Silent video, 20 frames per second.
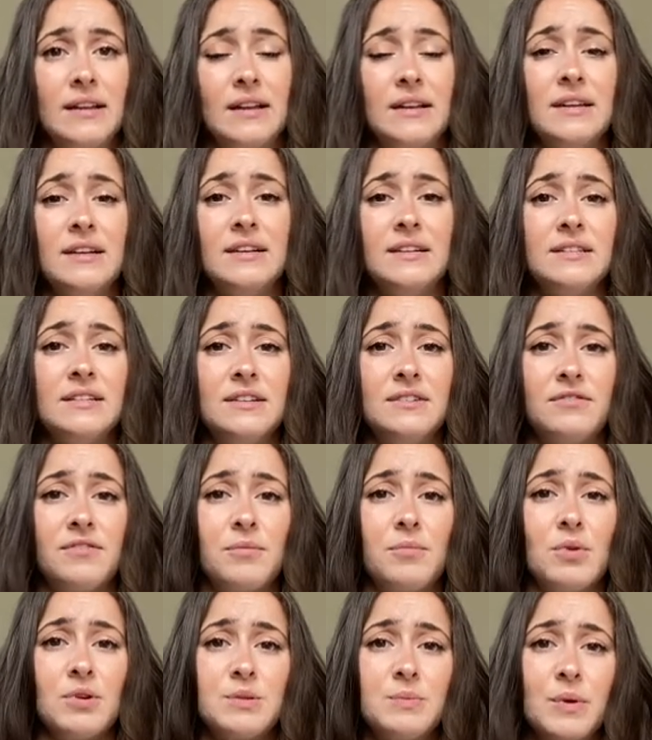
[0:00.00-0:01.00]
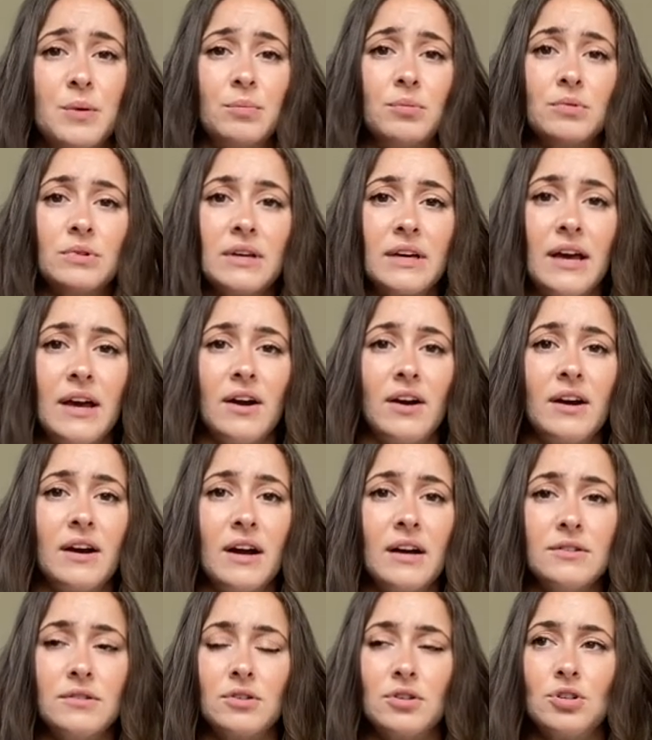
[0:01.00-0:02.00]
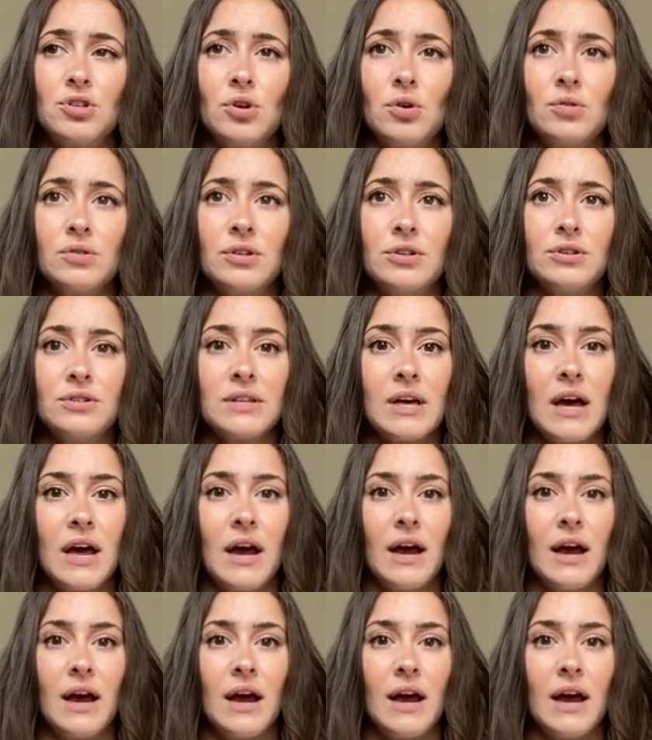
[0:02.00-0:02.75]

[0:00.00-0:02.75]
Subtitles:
easy for most people to carry on their shoulders